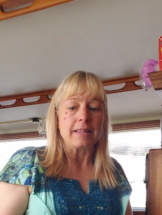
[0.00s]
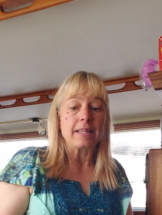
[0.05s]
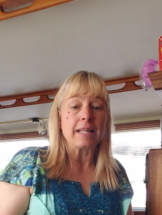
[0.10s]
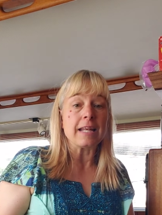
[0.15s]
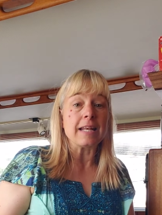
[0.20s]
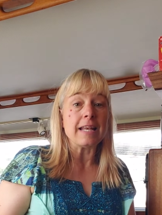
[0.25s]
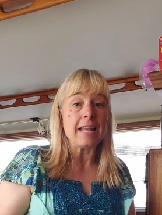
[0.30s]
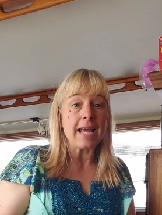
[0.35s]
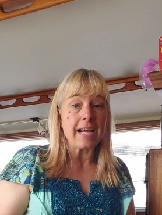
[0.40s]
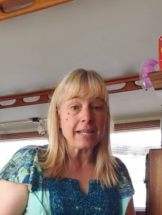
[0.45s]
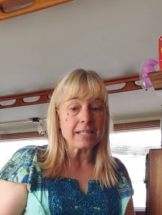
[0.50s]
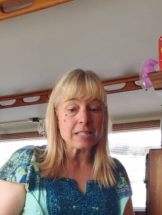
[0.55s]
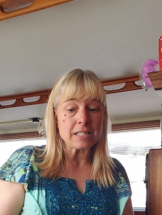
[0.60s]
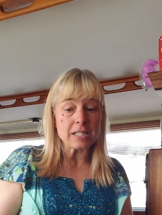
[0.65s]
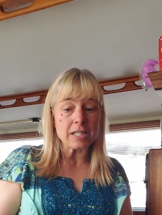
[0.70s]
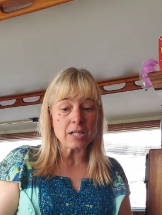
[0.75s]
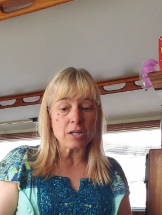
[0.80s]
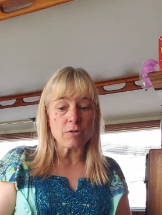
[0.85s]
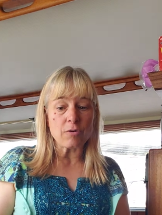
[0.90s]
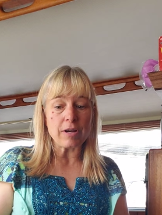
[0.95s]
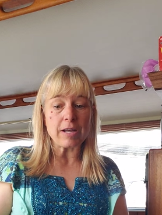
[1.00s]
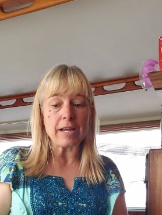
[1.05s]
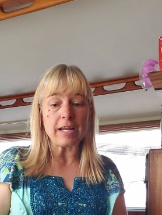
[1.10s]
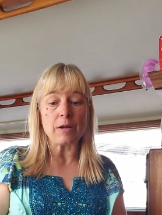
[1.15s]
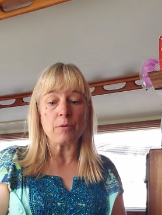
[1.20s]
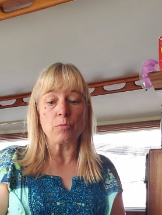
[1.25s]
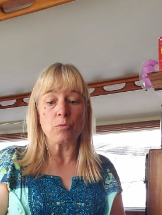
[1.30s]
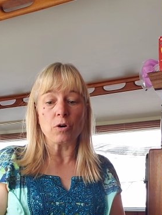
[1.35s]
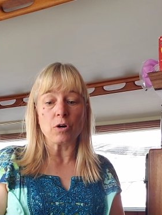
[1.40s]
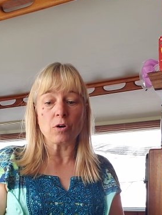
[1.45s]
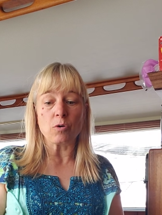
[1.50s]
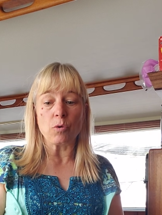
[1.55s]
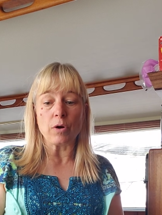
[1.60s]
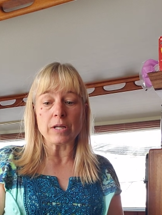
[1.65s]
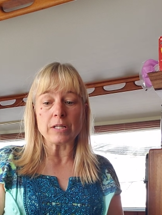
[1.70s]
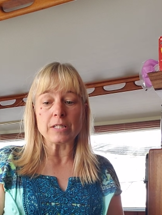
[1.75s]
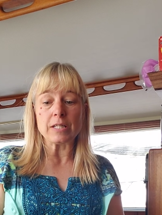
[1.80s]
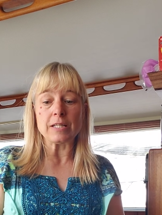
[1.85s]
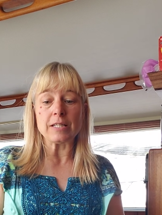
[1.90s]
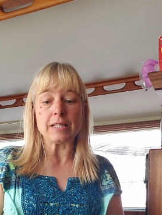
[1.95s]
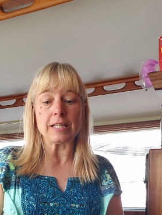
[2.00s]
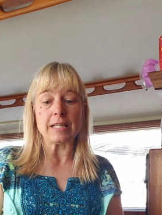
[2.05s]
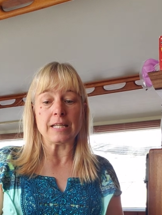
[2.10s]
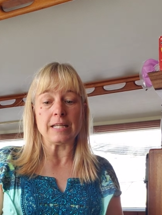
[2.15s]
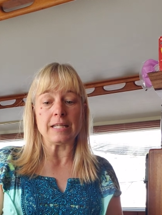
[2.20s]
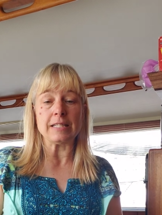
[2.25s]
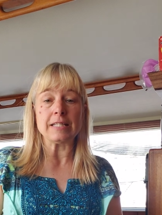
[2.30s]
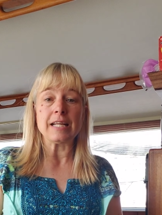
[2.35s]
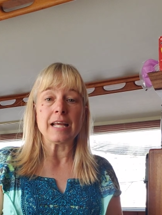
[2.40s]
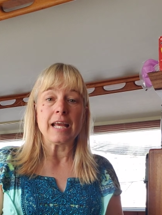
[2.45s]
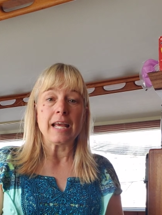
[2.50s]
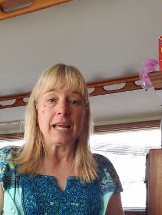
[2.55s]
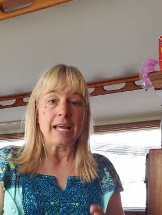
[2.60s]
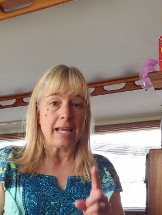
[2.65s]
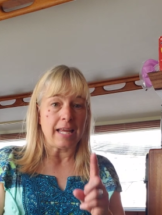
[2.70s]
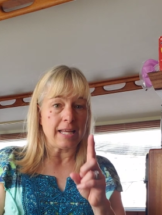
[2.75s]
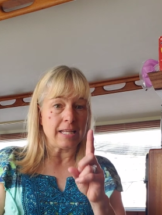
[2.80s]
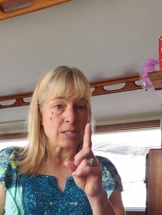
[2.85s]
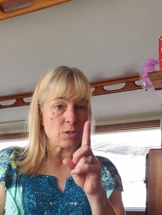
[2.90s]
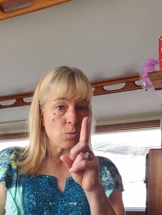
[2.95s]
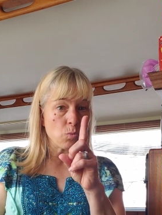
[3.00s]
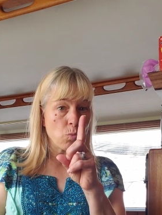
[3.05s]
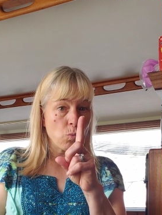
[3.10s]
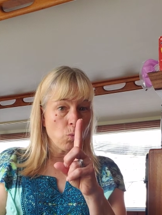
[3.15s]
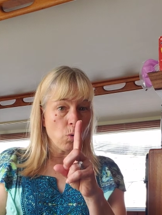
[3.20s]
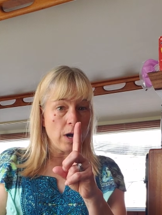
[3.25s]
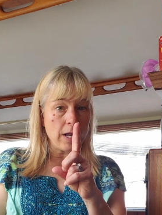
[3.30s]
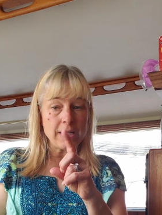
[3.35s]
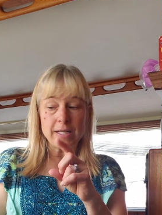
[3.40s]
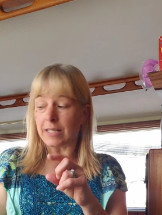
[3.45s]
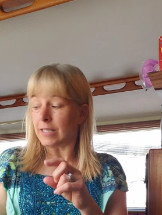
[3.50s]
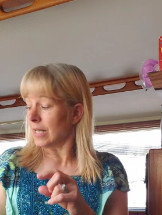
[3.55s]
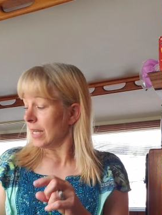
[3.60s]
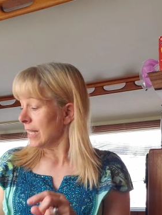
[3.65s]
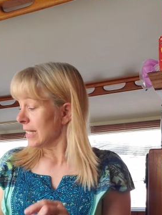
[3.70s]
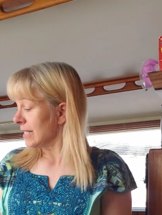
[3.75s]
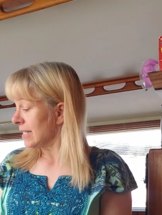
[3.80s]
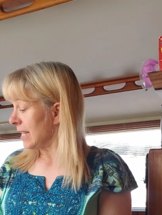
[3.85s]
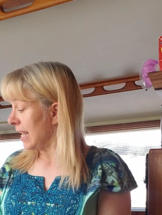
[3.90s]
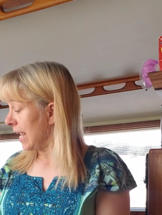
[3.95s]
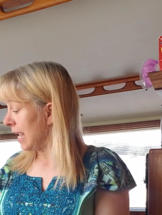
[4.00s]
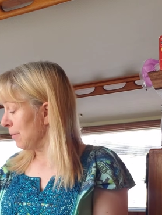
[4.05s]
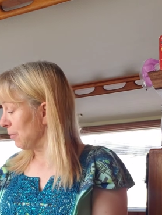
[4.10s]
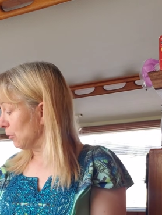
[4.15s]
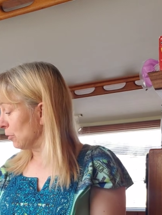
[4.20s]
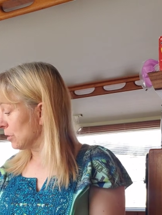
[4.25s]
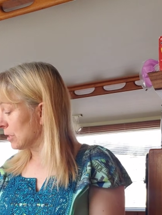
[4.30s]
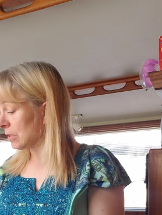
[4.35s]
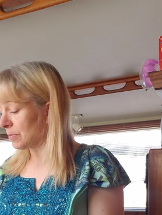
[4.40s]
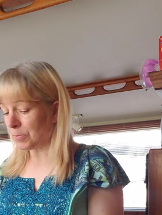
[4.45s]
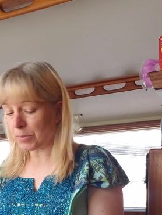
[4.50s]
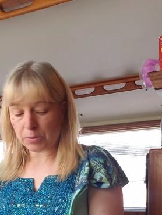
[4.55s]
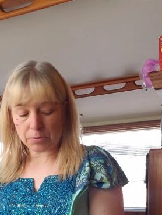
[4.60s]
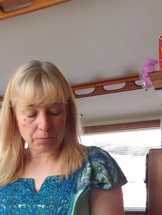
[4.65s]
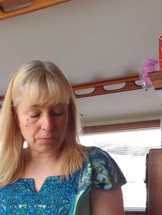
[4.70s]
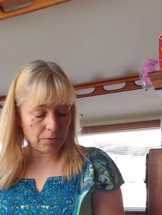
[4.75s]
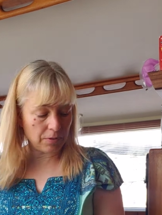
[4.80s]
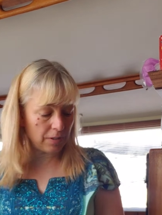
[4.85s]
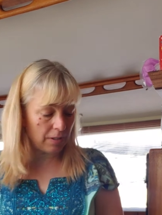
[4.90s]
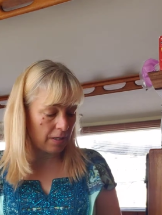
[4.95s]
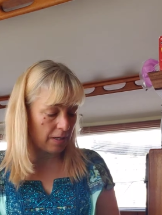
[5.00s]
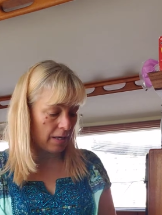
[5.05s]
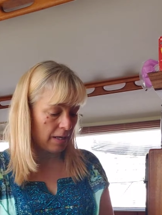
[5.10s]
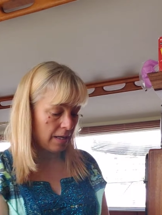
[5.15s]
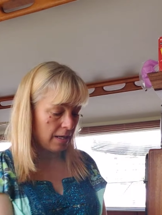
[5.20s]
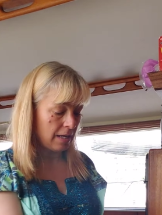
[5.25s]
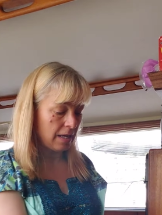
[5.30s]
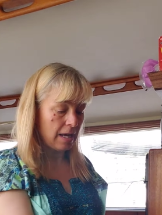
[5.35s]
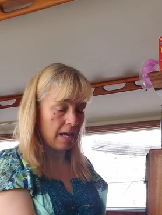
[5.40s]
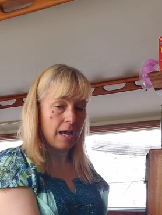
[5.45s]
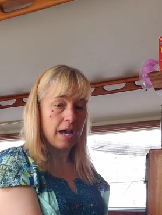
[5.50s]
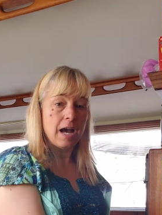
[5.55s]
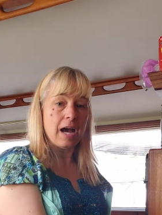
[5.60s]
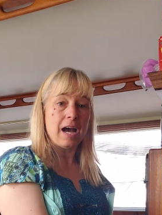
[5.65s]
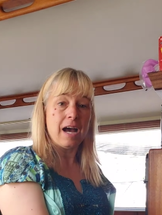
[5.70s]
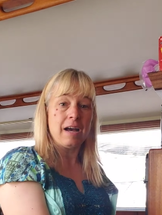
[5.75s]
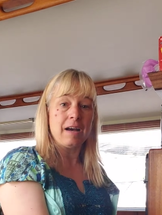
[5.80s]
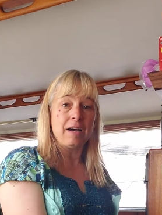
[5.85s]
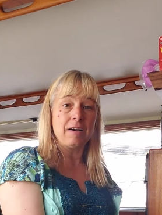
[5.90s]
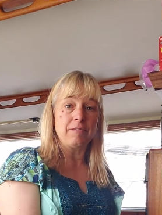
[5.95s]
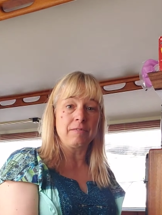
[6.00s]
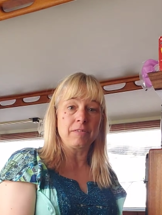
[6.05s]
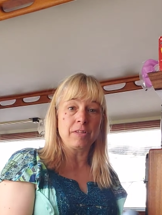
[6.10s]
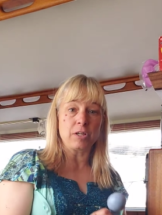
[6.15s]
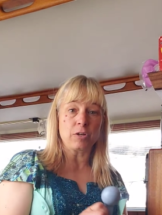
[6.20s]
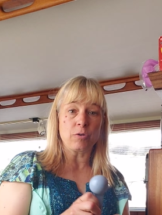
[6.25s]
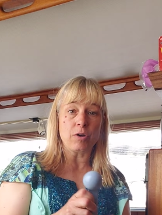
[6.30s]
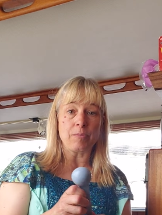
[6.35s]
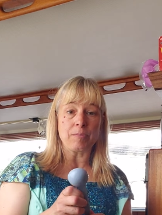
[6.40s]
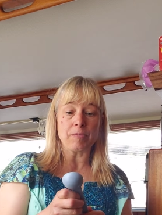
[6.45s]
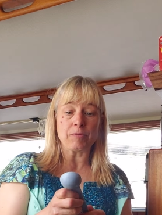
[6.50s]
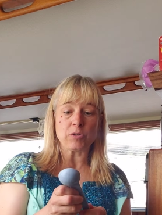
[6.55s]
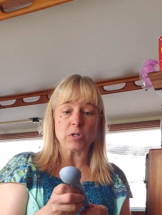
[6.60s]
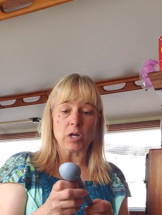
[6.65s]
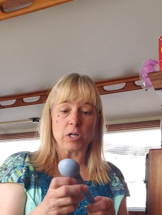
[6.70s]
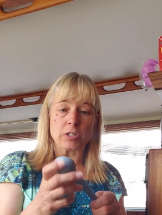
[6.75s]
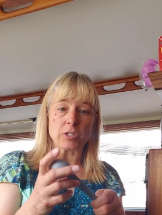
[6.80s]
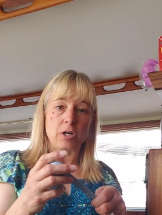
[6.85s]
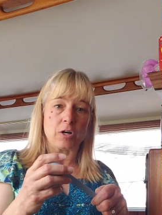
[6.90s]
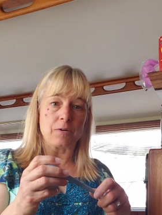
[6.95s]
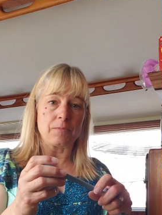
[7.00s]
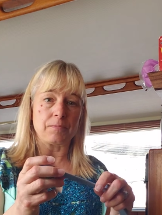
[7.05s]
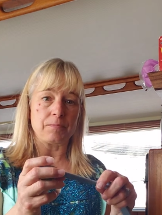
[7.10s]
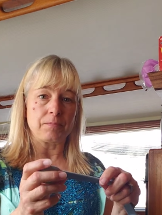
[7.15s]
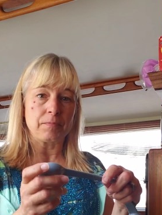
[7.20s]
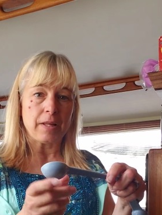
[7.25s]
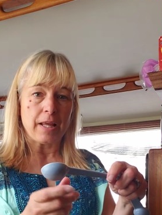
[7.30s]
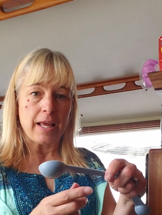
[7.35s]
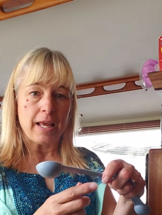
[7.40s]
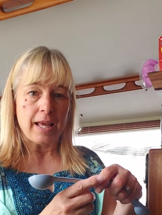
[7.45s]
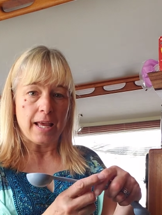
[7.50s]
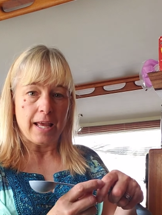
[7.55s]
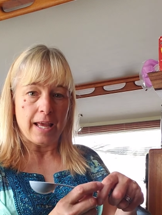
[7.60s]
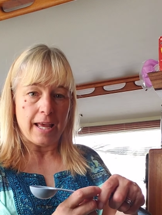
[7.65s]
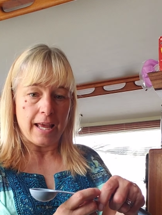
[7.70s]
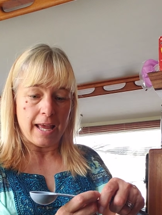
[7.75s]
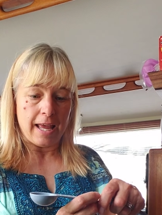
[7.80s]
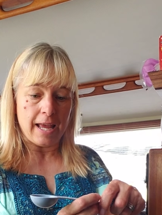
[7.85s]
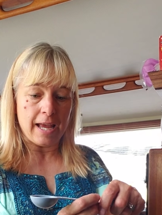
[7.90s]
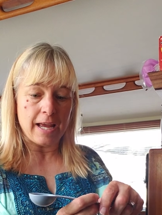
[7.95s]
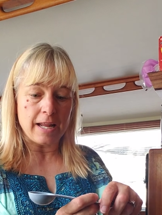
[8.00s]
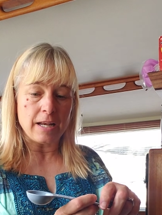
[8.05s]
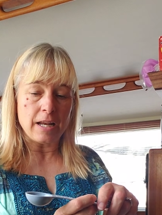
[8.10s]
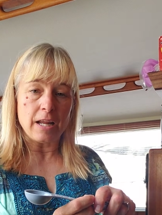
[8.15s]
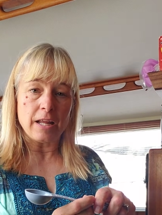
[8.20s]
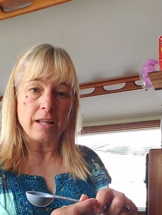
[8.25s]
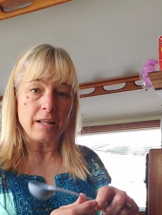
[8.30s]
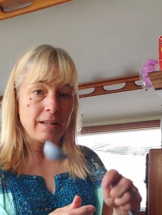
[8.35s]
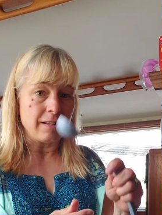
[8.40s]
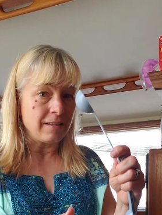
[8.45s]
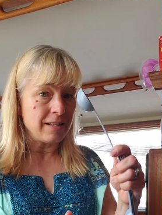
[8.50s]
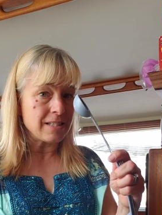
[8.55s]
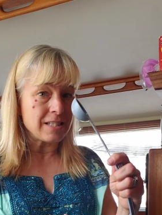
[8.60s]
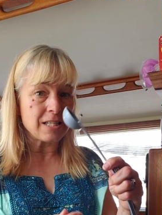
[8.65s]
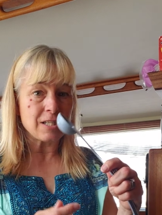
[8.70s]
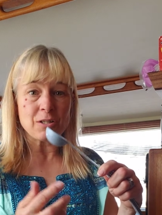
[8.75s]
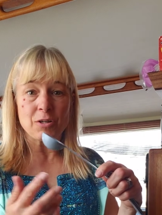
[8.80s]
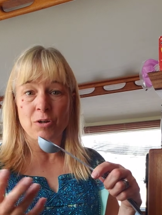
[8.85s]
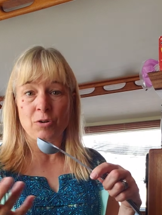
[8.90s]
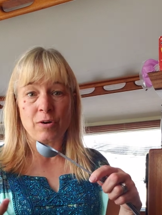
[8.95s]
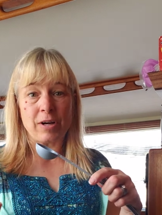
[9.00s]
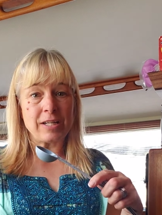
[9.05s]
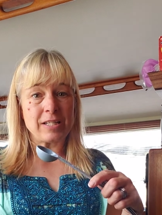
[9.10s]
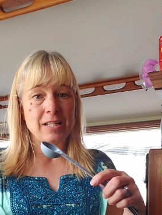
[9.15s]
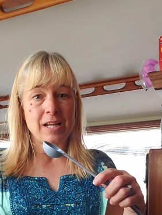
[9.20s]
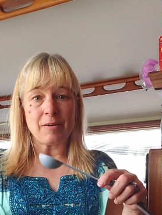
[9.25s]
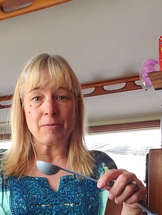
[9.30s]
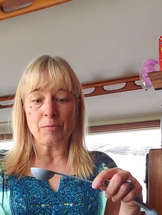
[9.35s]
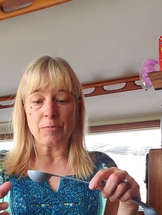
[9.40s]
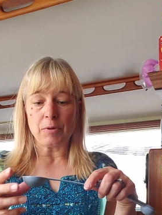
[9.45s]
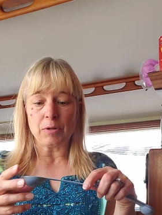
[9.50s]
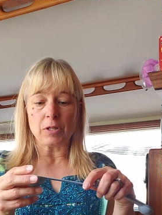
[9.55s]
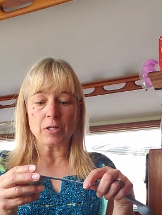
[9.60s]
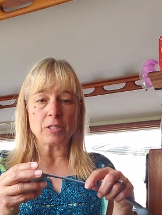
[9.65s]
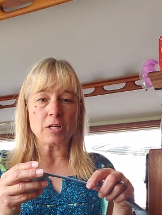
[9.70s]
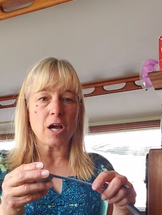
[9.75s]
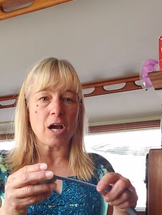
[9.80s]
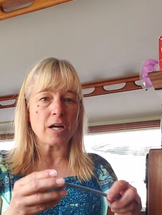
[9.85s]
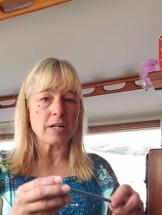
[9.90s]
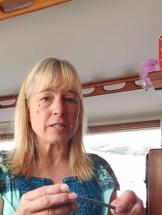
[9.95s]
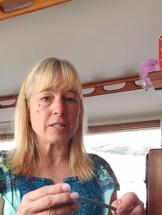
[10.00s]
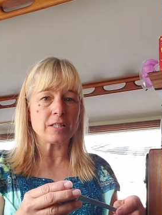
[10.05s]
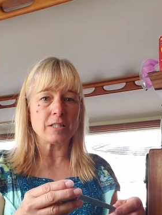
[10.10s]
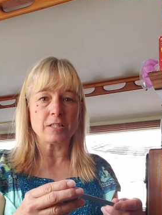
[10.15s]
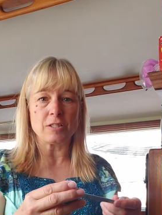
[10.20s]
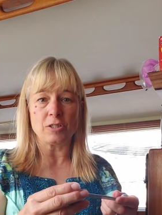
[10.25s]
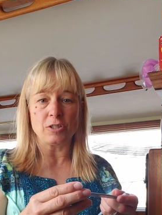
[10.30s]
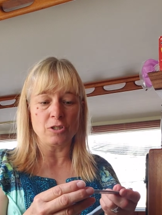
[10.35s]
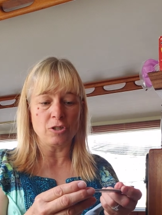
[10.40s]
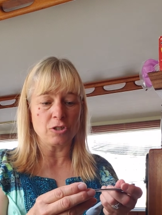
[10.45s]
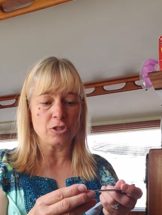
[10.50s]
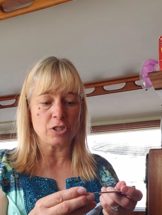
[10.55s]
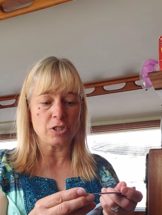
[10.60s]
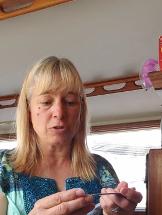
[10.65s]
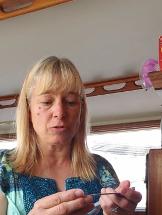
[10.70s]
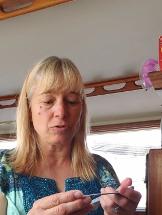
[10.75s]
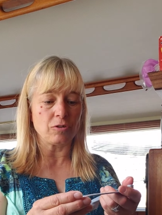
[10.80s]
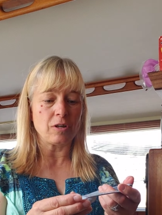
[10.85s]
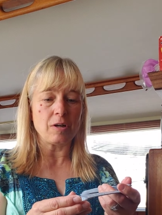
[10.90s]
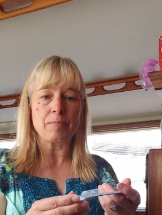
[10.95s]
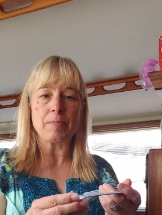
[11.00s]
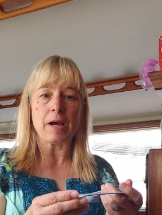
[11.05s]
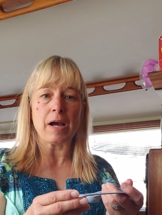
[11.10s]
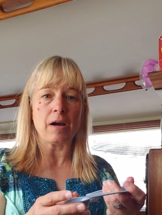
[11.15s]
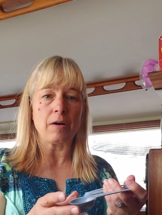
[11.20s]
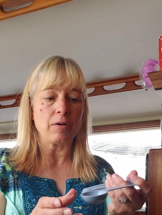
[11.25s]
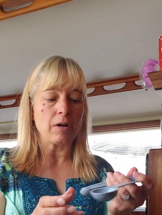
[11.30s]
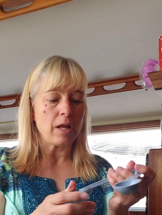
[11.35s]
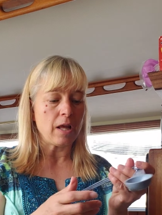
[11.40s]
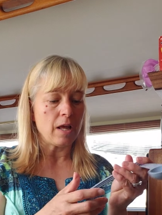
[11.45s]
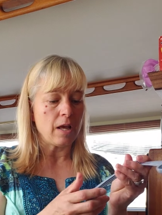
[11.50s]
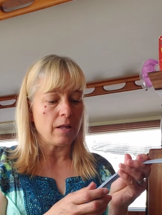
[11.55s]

The next ingredient we're going to need is 1 tablespoon of the cream of tartar. And this is a great time to be able to talk to your children about